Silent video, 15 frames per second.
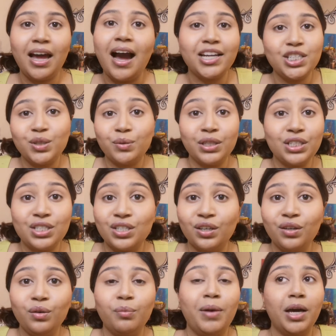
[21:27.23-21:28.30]
I do it
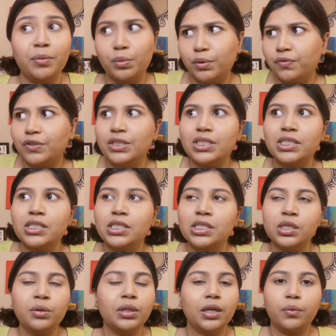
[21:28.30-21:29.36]
too. My boyfriend does it
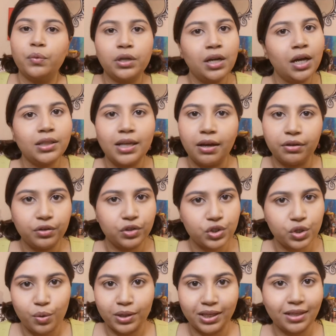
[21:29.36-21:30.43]
too. Like, we're not that
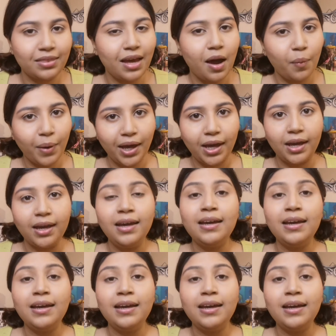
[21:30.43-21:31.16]
controlling in that way.